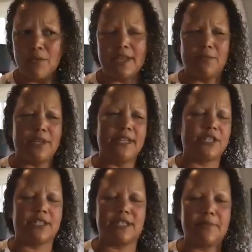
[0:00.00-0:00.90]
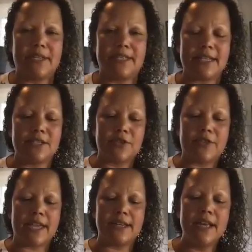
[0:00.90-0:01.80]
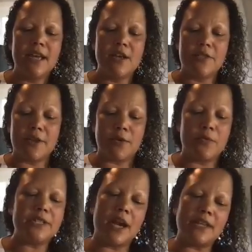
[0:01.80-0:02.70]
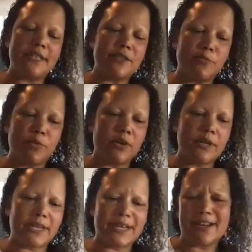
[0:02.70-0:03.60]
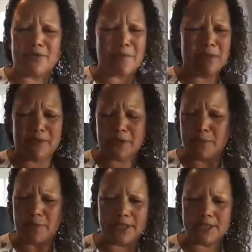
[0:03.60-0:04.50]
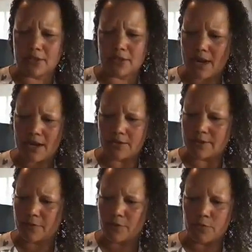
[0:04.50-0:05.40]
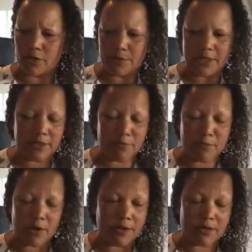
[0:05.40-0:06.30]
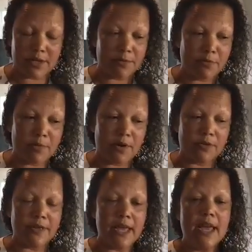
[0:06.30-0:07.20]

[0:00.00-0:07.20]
And it just didn't make sense. So then we talked as a board, and I don't remember if it was buildings and grounds, full board meeting, both, it could have been both,